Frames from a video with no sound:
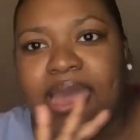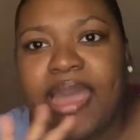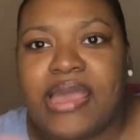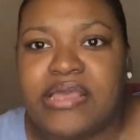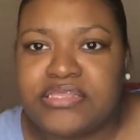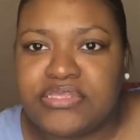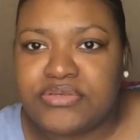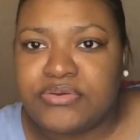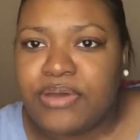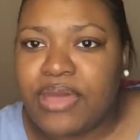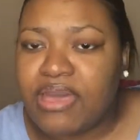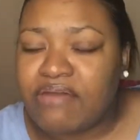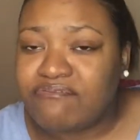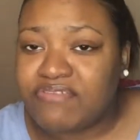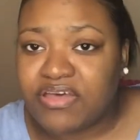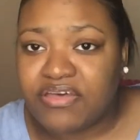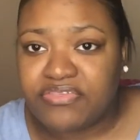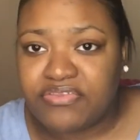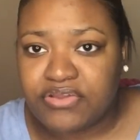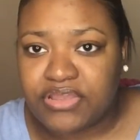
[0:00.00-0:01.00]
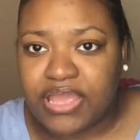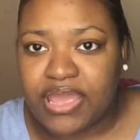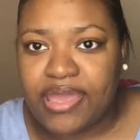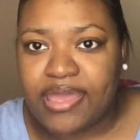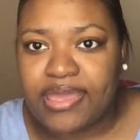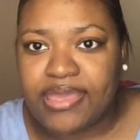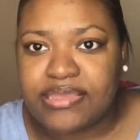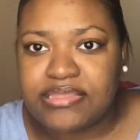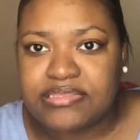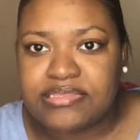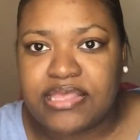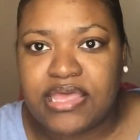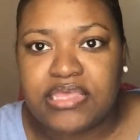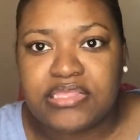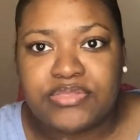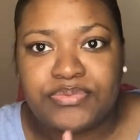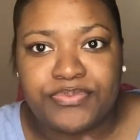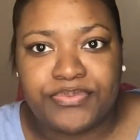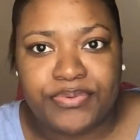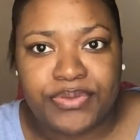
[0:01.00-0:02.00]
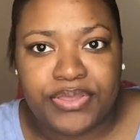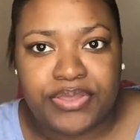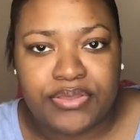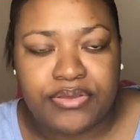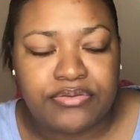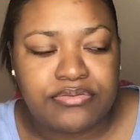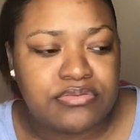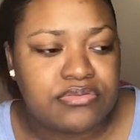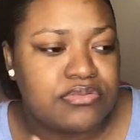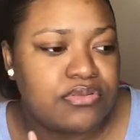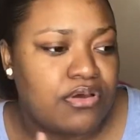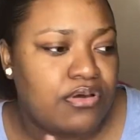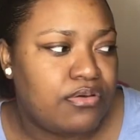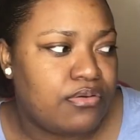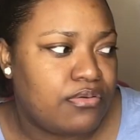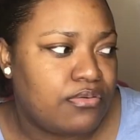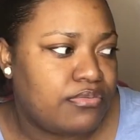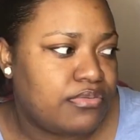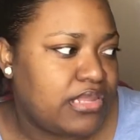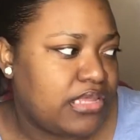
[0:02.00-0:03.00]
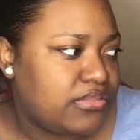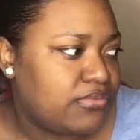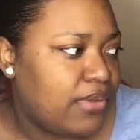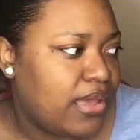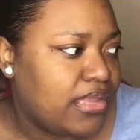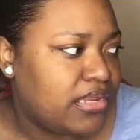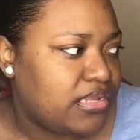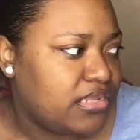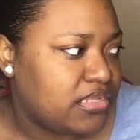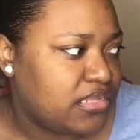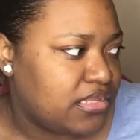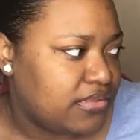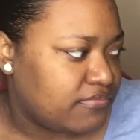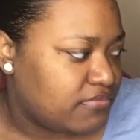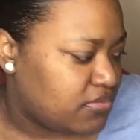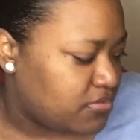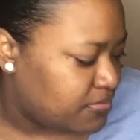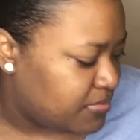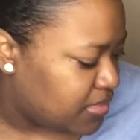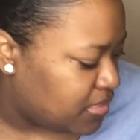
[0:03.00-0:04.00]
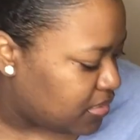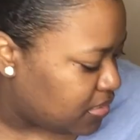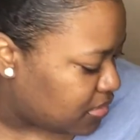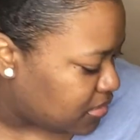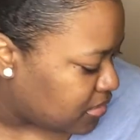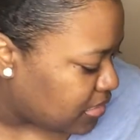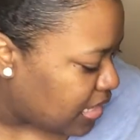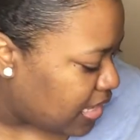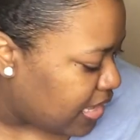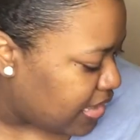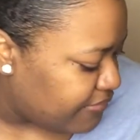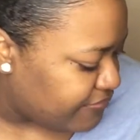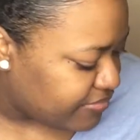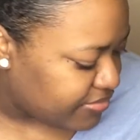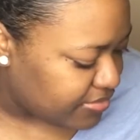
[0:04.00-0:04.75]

I do have other kinds as well, so that's why I didn't give too many, because I have